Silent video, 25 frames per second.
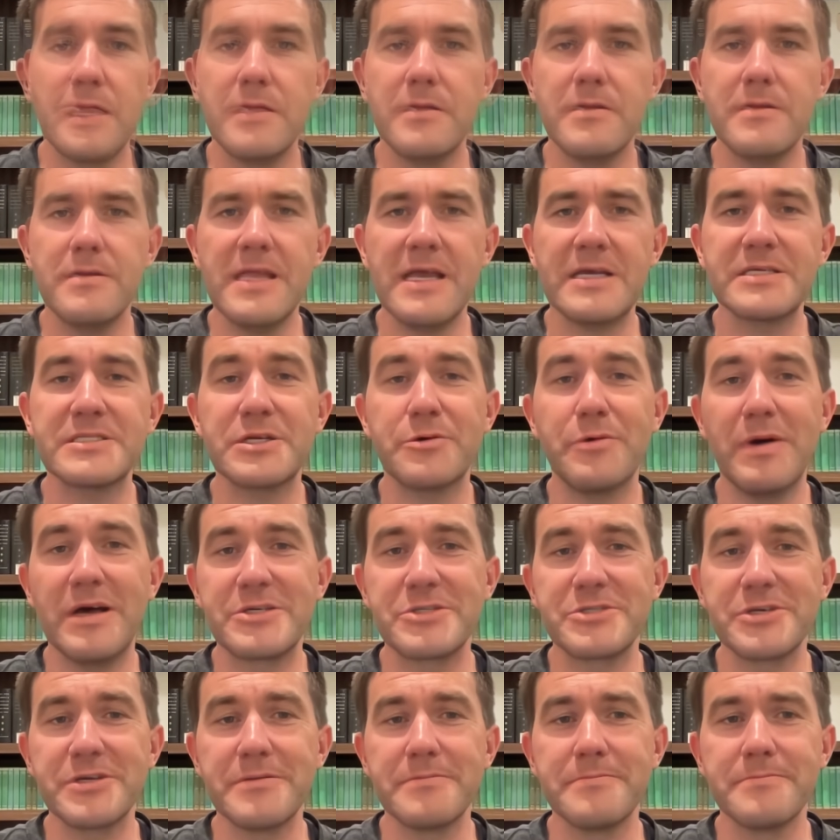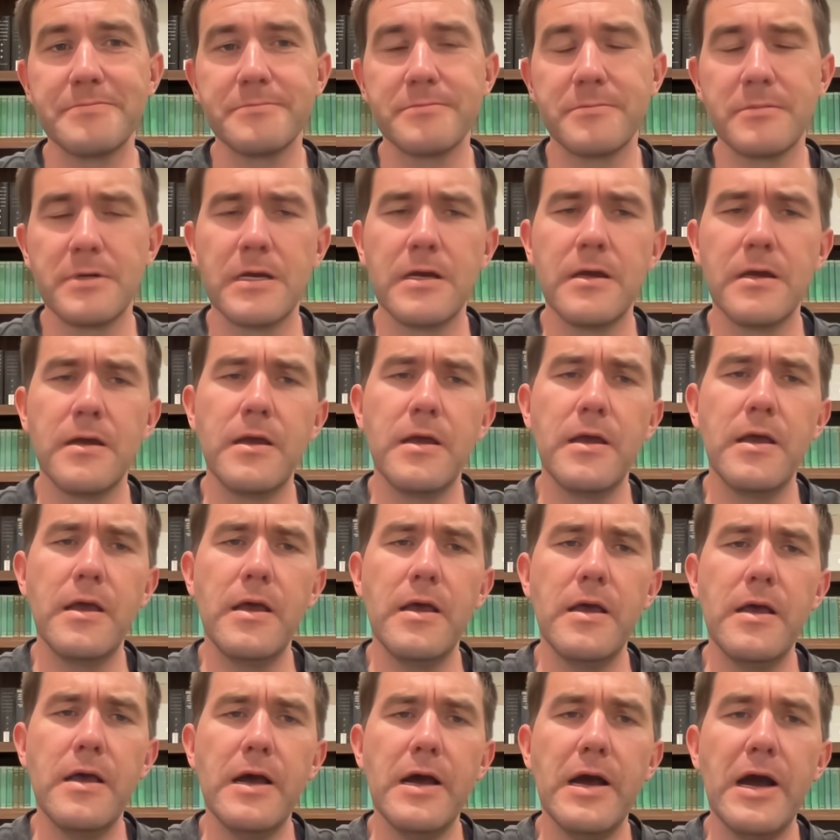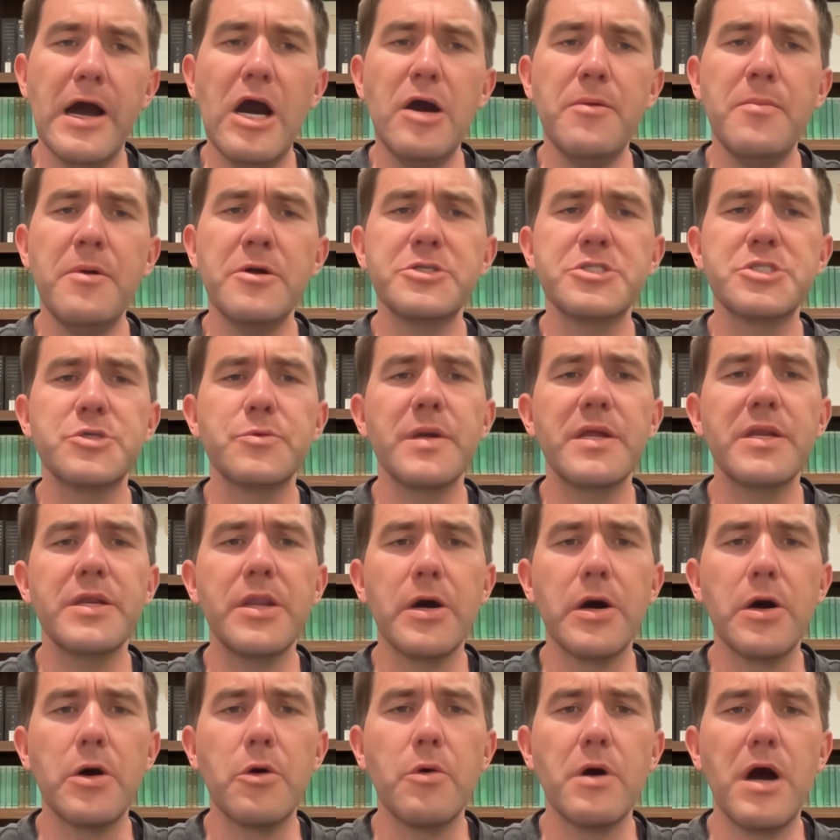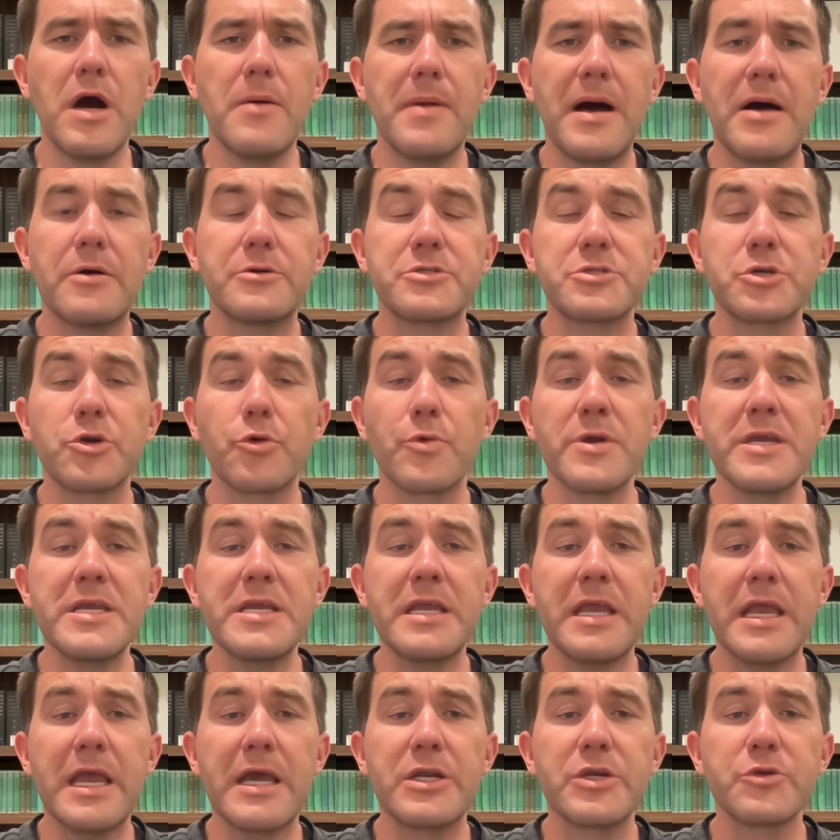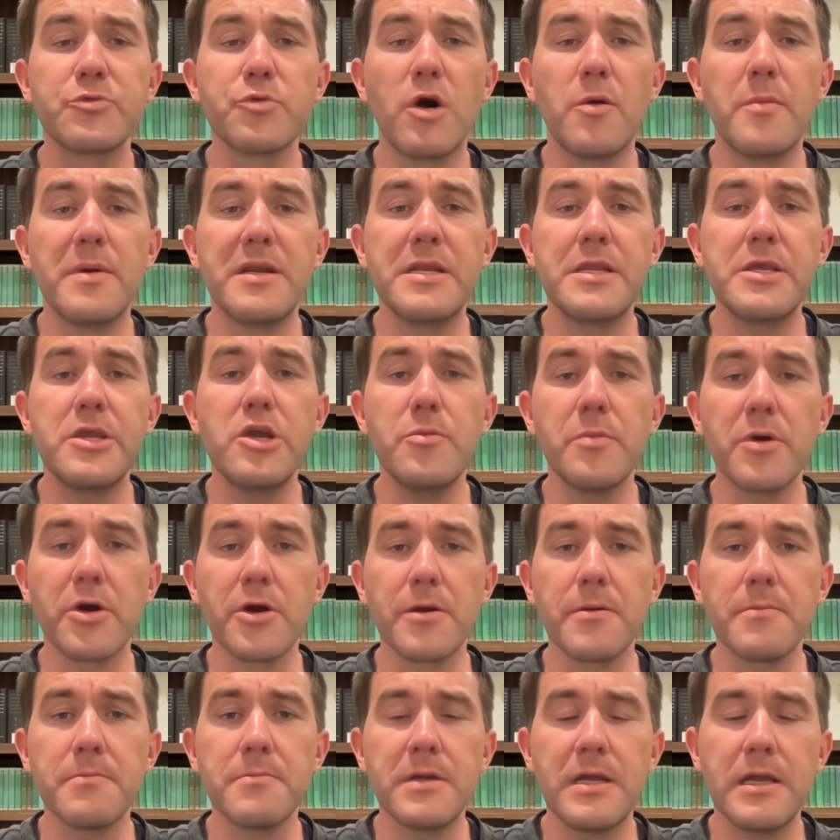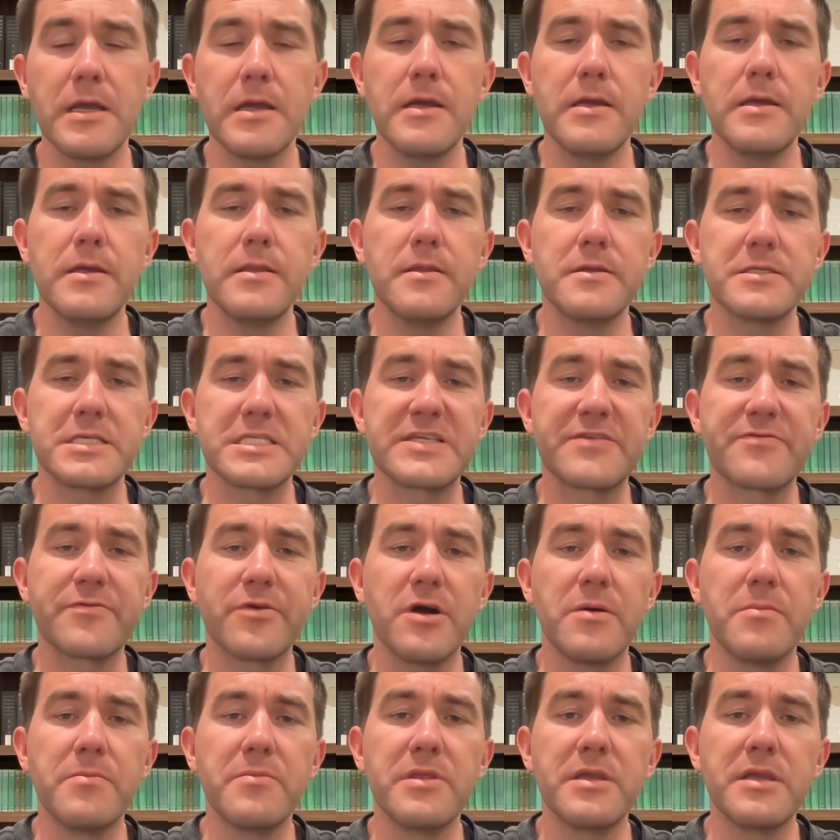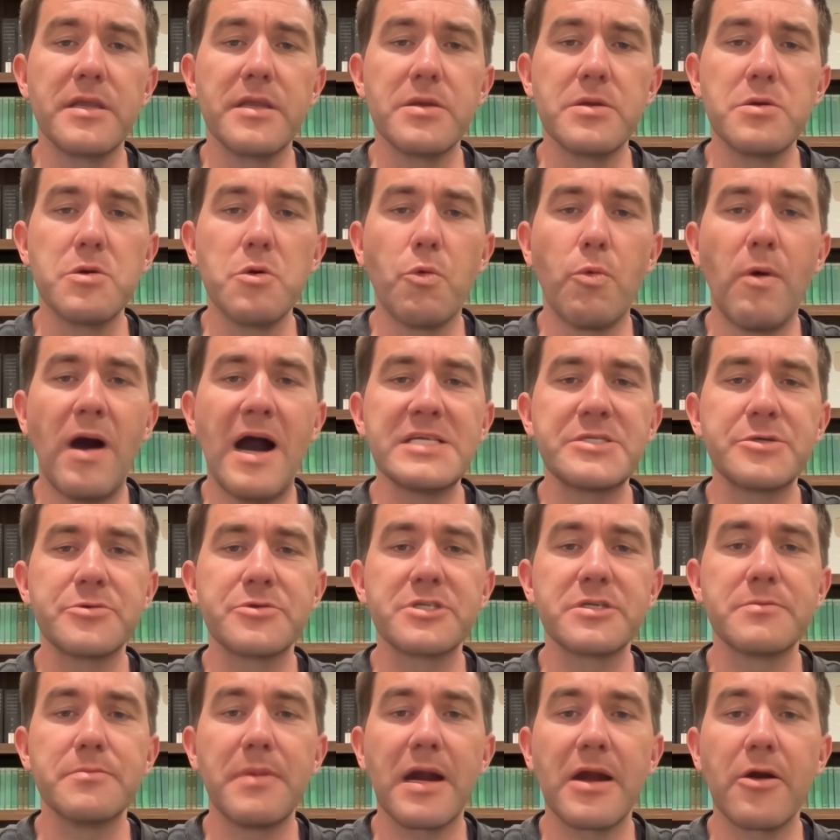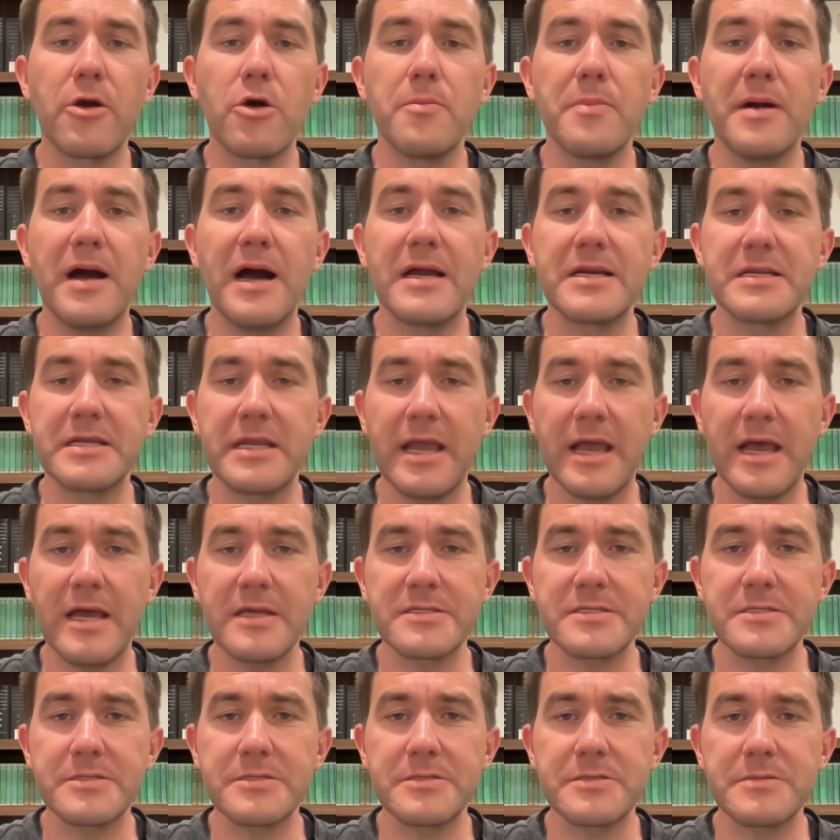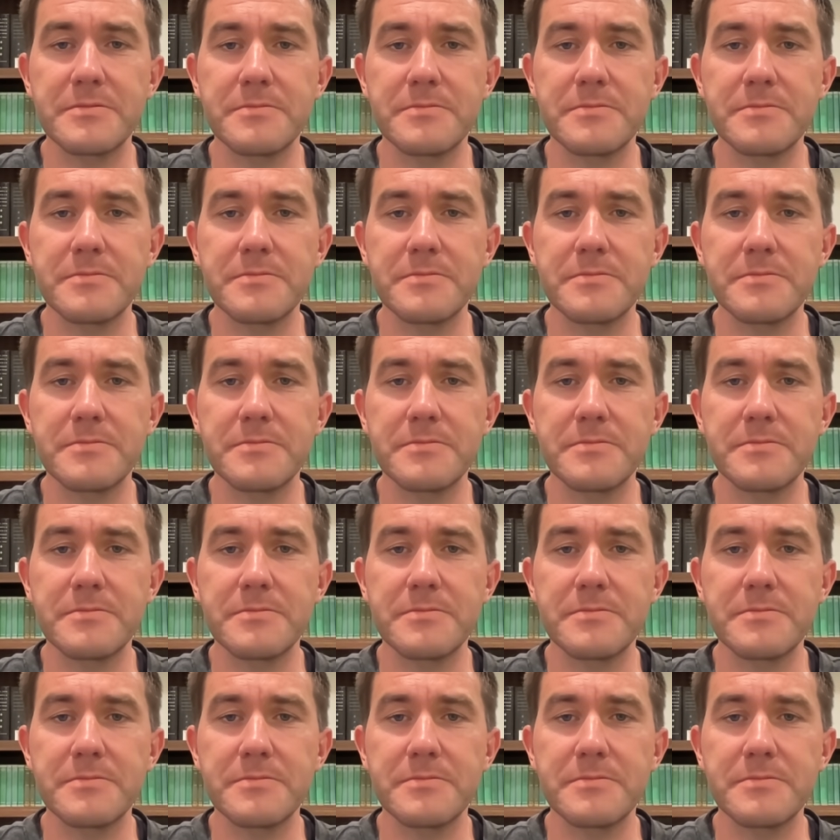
Next question. How much do we know about Greek and Roman humor? This is from the Wiser Tomorrow podcast.